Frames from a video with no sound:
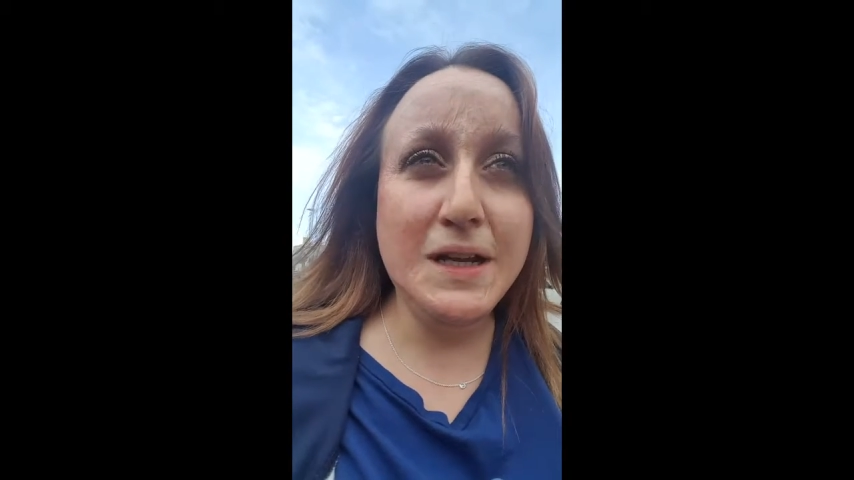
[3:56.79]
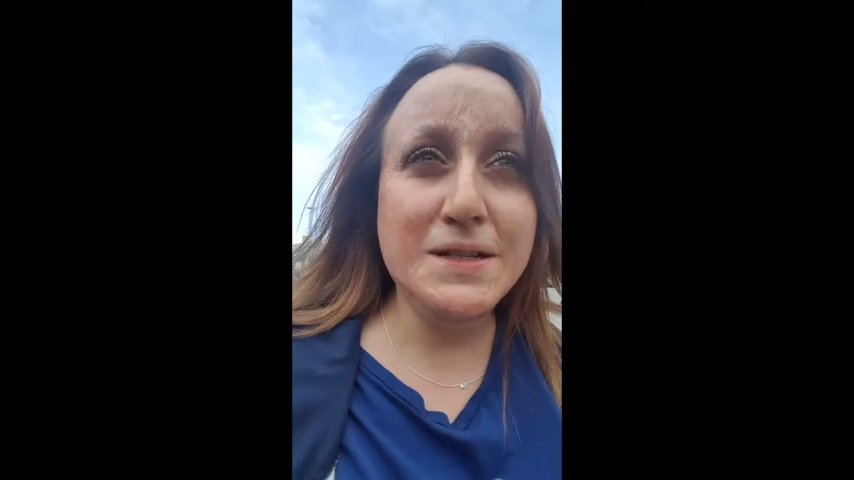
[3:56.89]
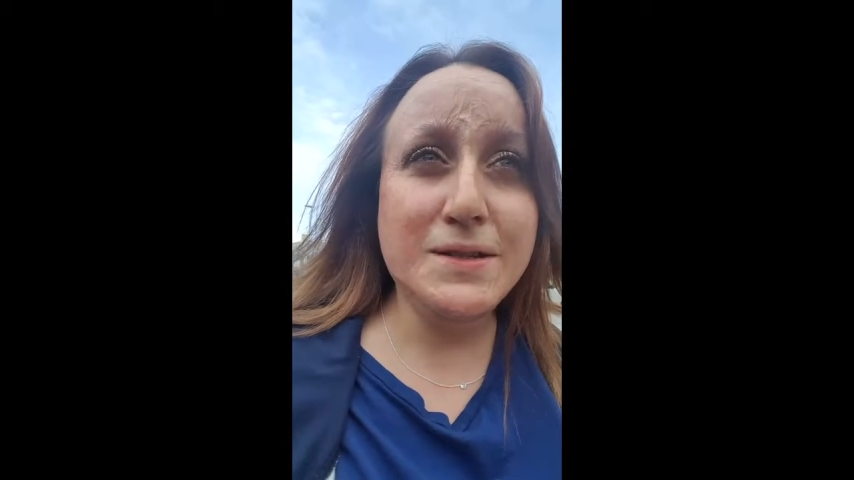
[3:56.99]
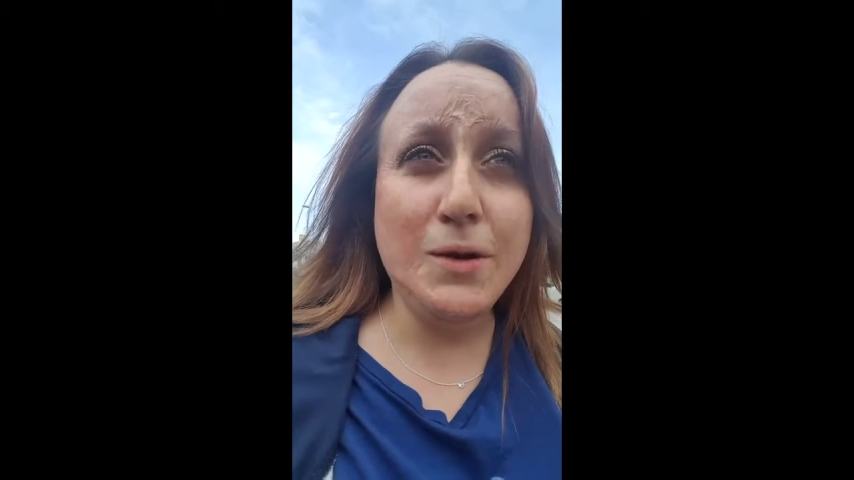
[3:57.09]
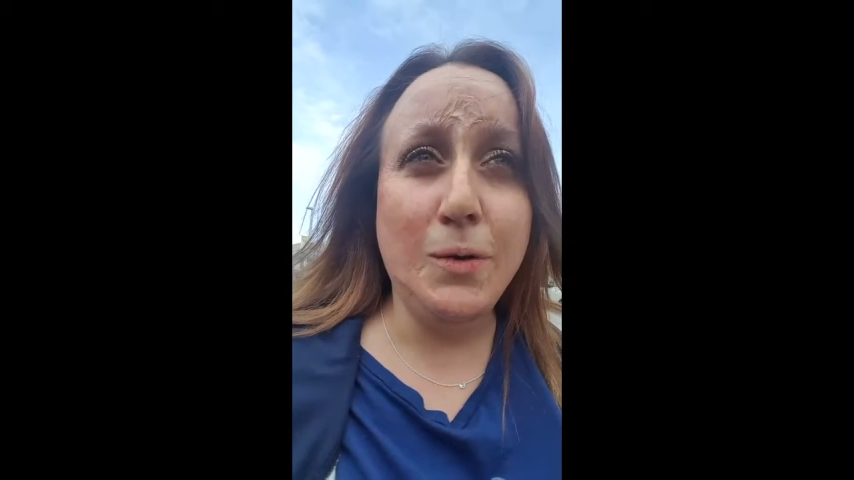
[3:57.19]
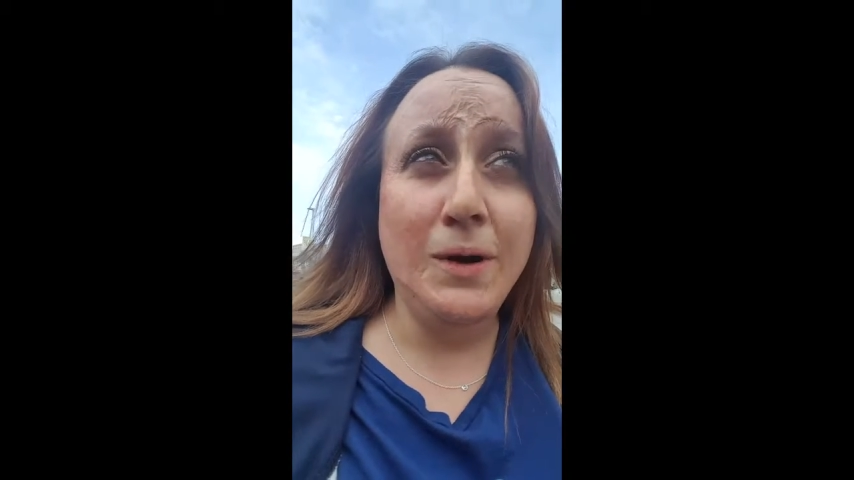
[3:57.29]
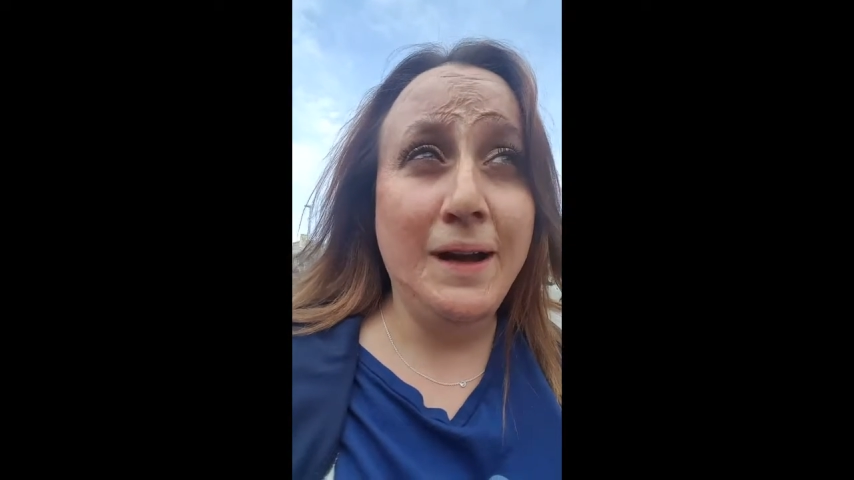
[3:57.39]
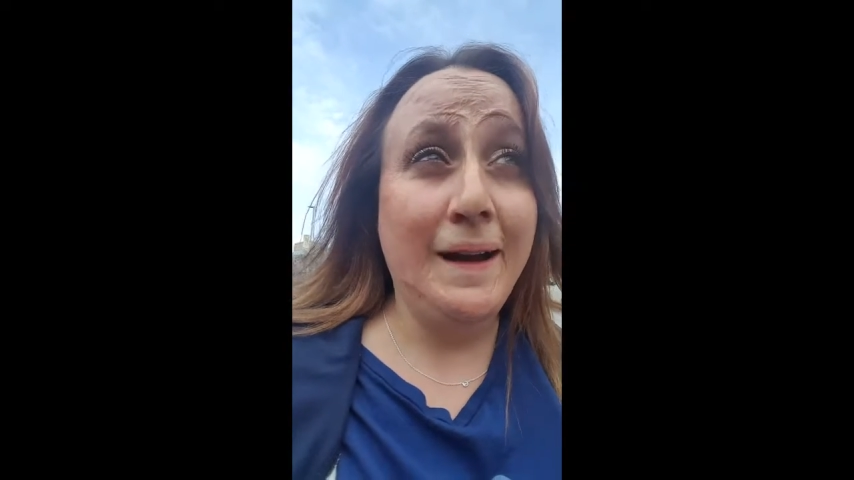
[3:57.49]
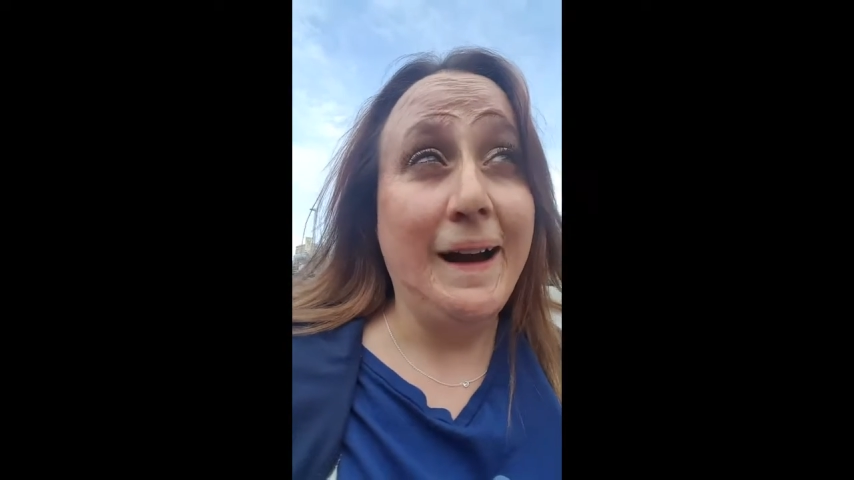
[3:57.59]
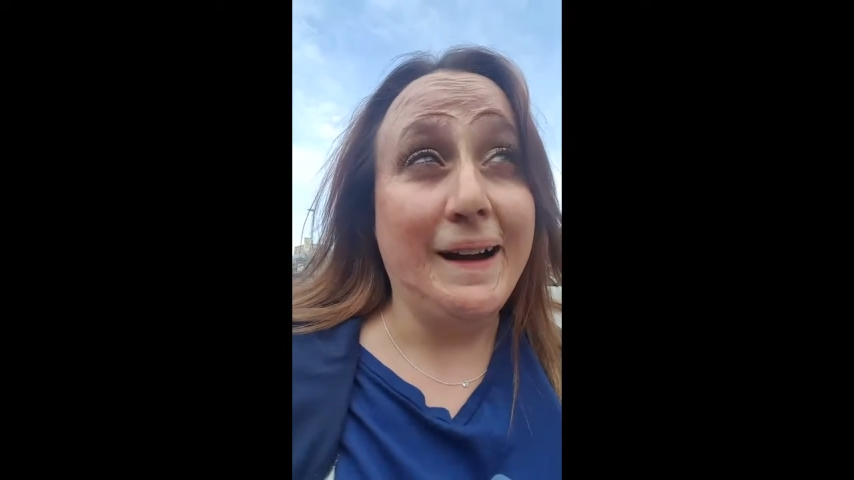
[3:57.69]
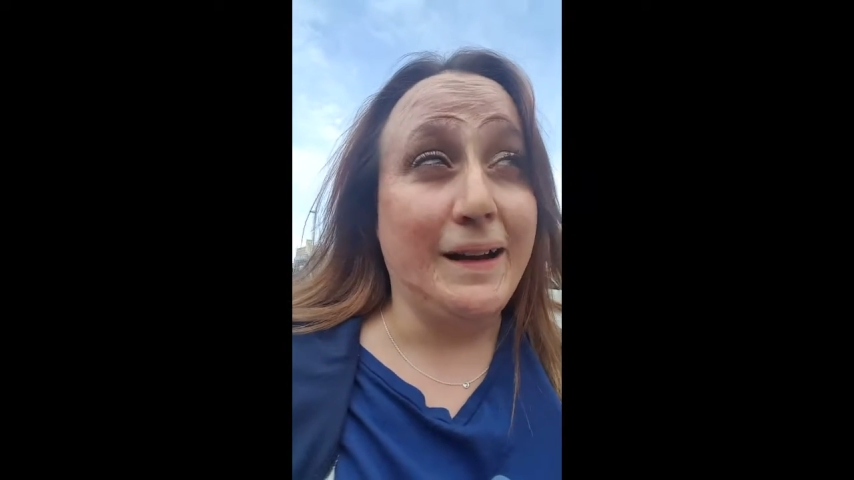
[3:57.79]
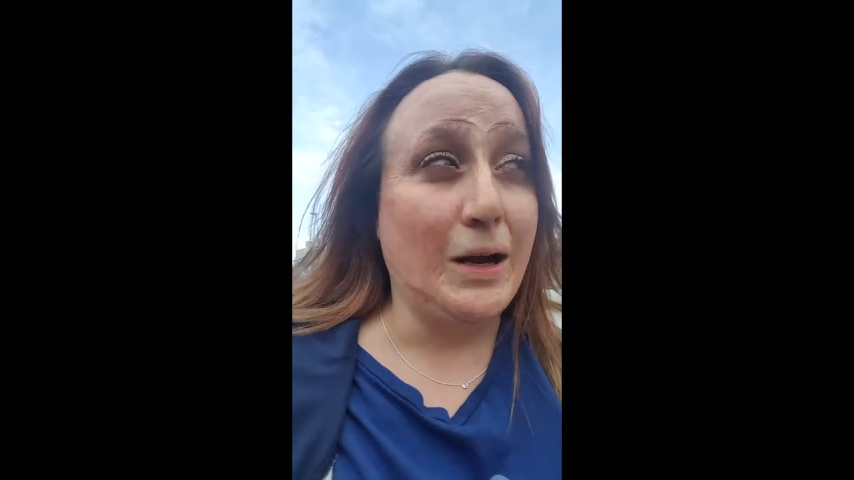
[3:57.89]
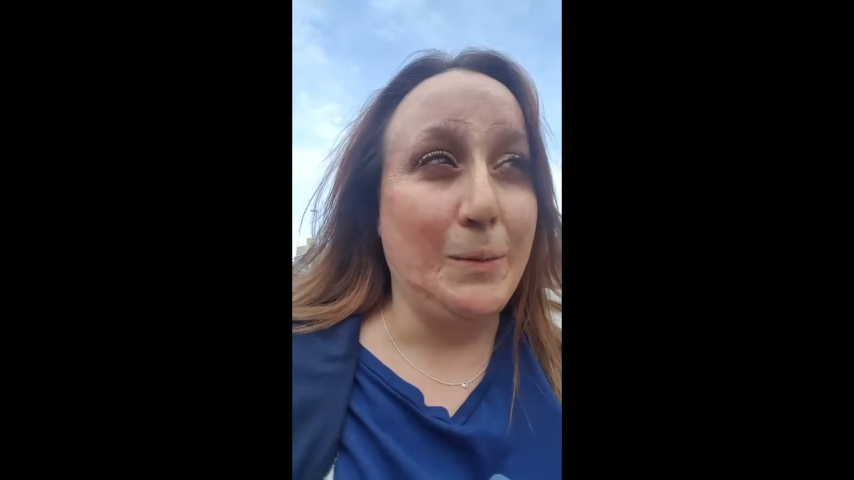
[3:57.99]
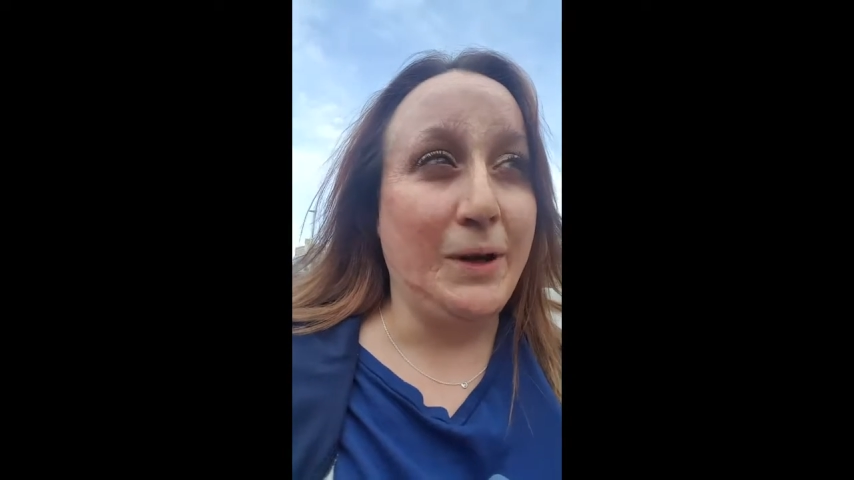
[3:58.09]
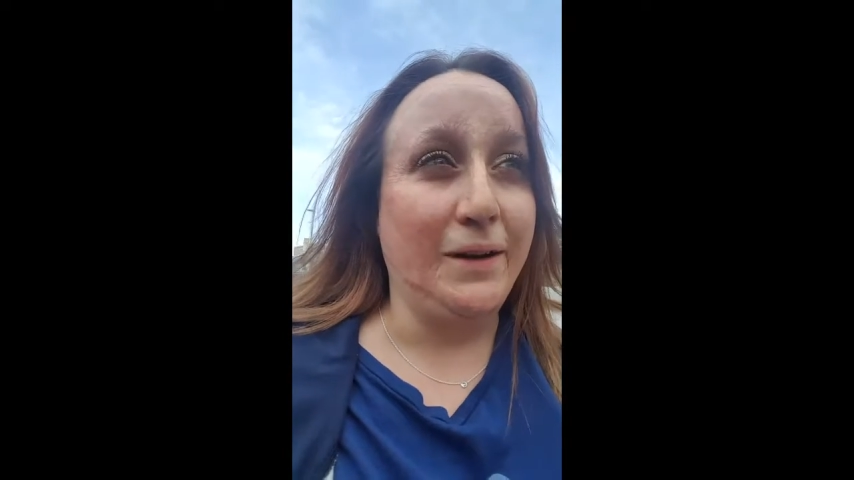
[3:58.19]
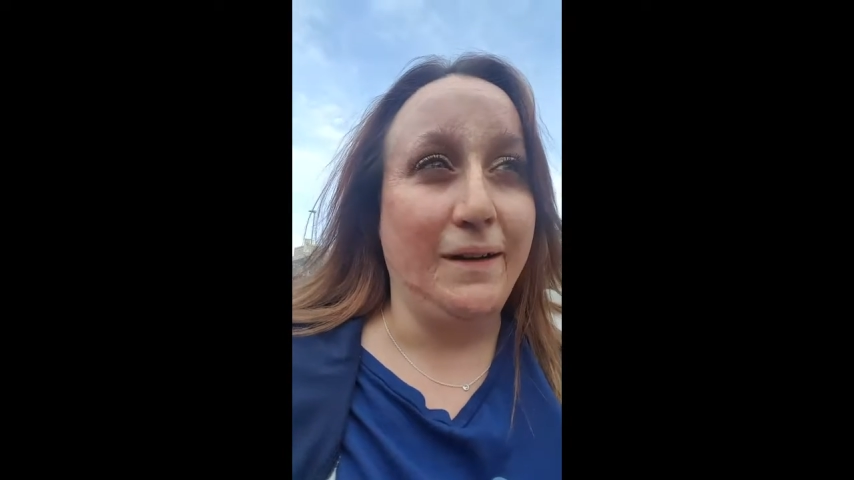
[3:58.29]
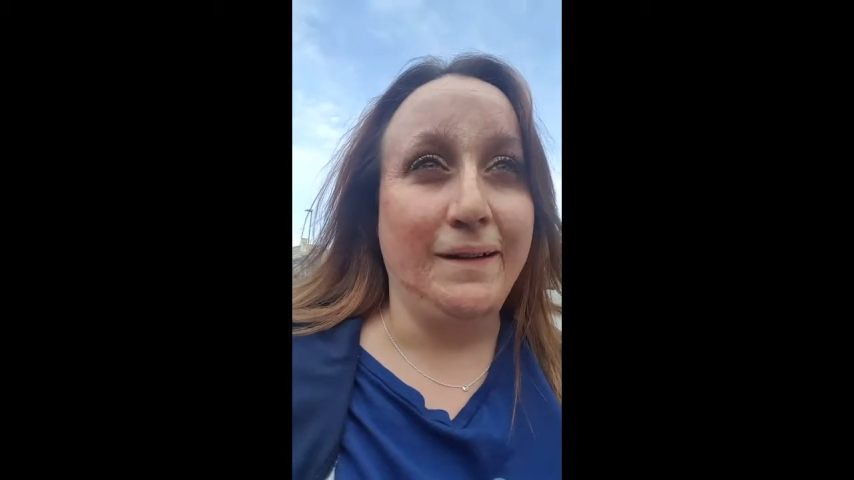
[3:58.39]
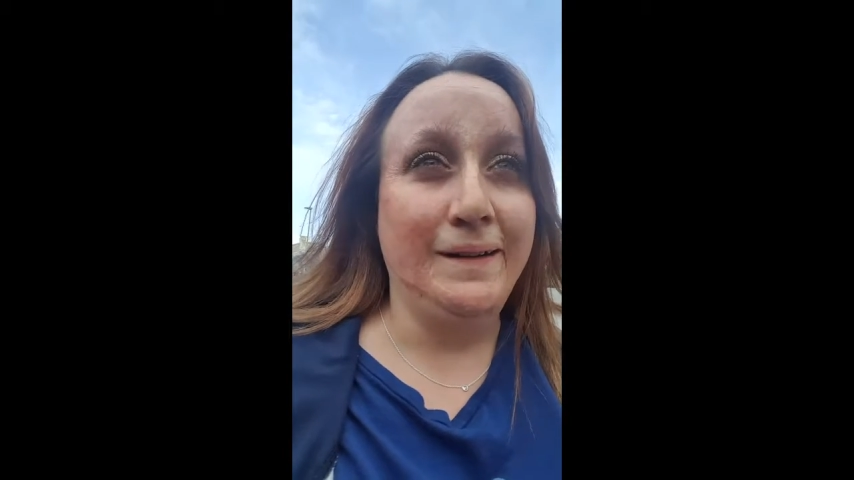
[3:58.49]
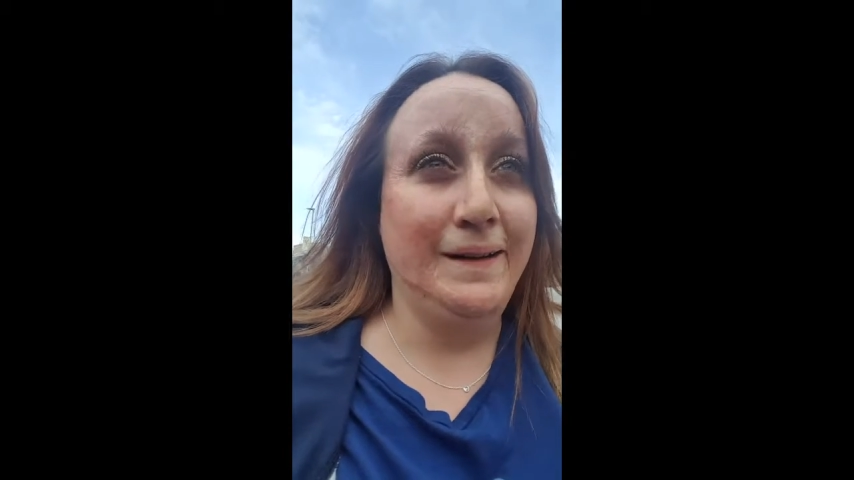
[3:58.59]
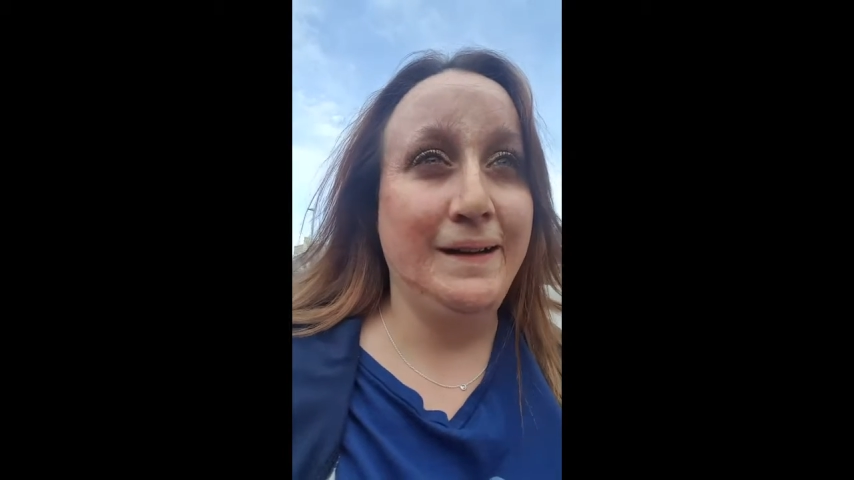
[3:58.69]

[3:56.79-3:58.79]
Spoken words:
So I come here,